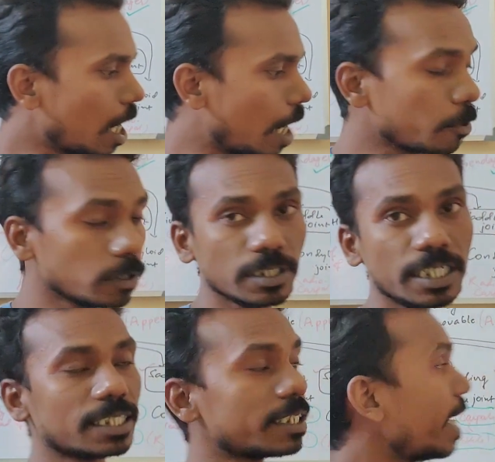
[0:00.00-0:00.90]
Upon
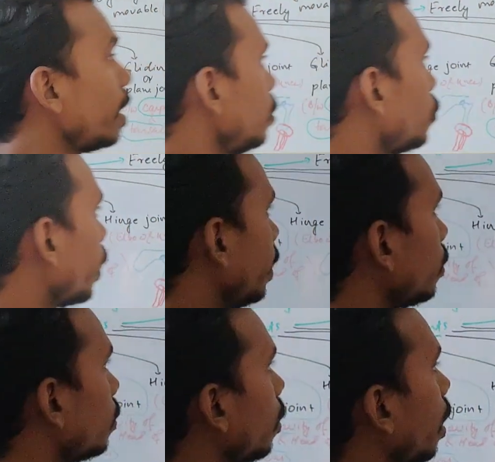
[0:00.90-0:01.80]
this saddle
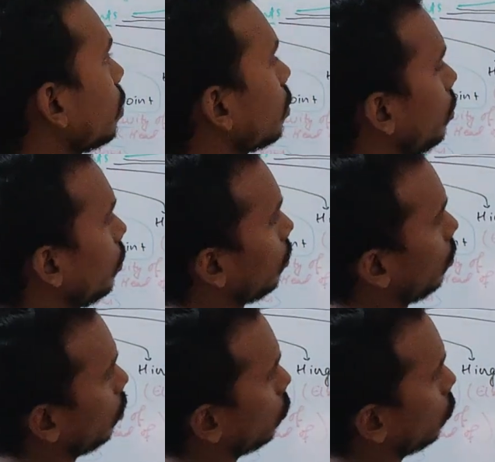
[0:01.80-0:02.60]
joint, the last year